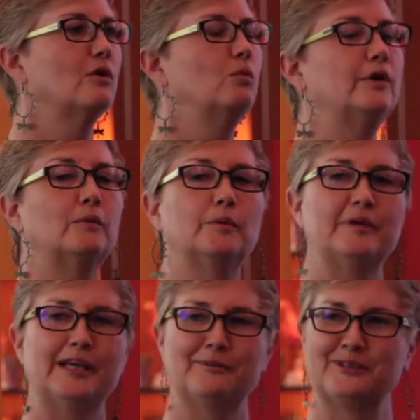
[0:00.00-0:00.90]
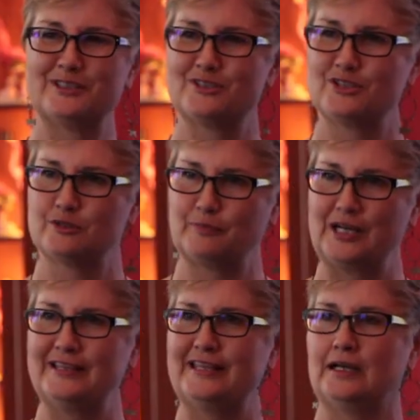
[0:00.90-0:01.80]
we will be able to
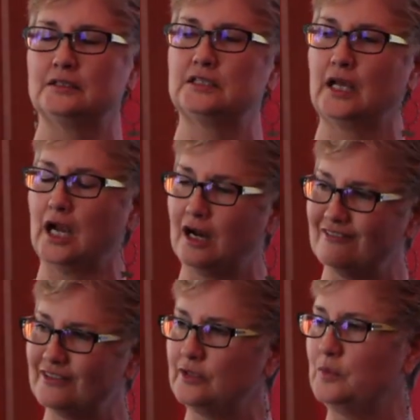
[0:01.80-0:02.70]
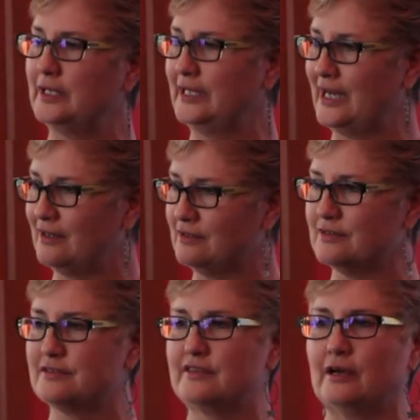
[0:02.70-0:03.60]
spread that to everyone
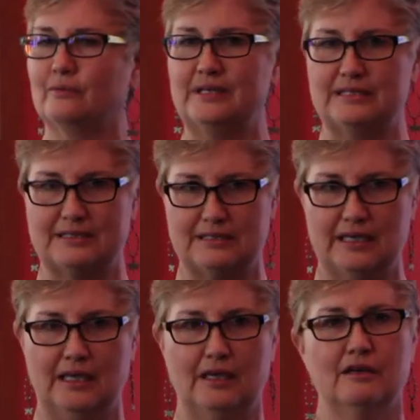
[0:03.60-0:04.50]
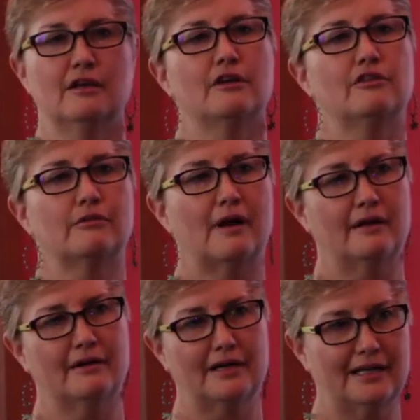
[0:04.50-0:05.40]
else that we see
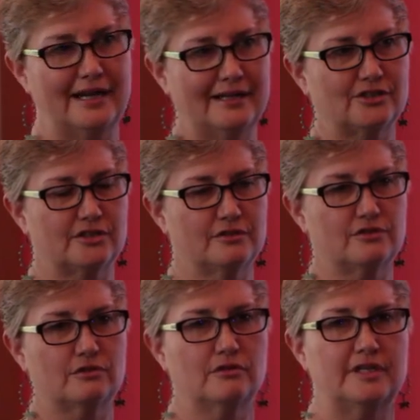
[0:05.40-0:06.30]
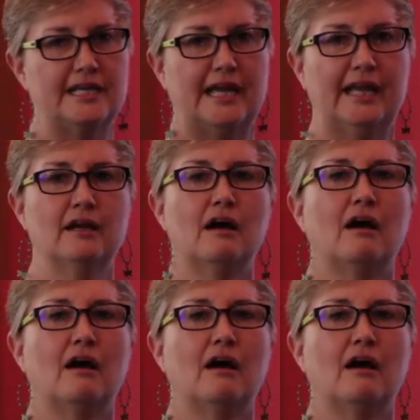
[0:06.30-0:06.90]
throughout our connections through the day.